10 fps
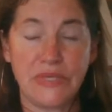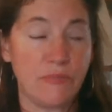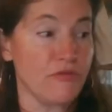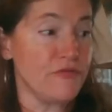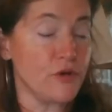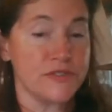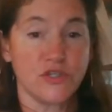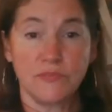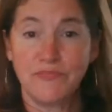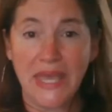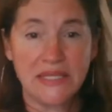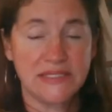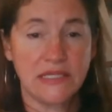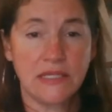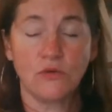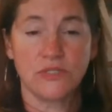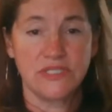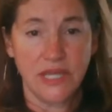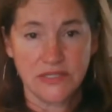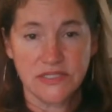people focus on painting or
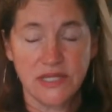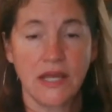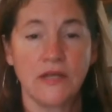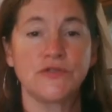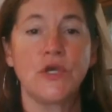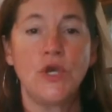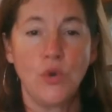textiles.